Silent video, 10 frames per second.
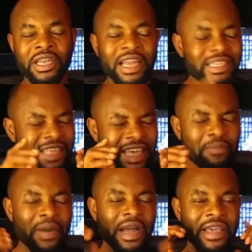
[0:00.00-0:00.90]
Let's
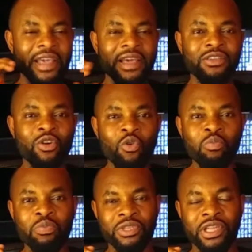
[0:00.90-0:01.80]
keep our ears
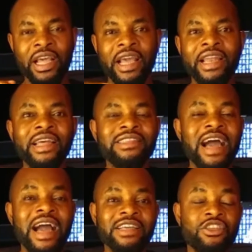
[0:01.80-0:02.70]
open. And
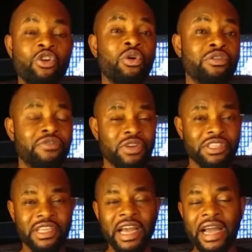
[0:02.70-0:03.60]
let's ask God for
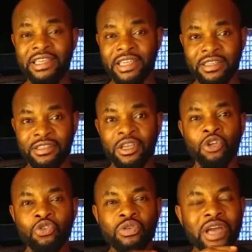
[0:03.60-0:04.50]
his guidance
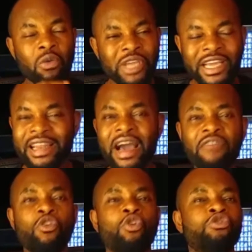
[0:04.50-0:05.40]
so that we can
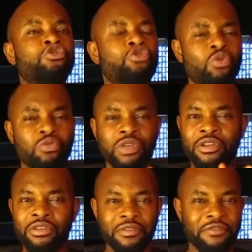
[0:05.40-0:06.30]
have control
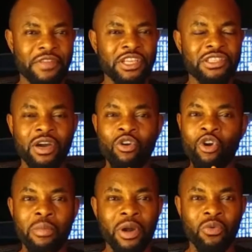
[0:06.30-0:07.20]
of a lot of things that
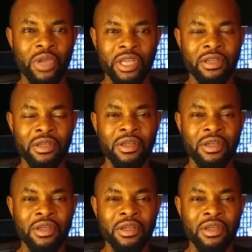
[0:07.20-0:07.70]
come our way.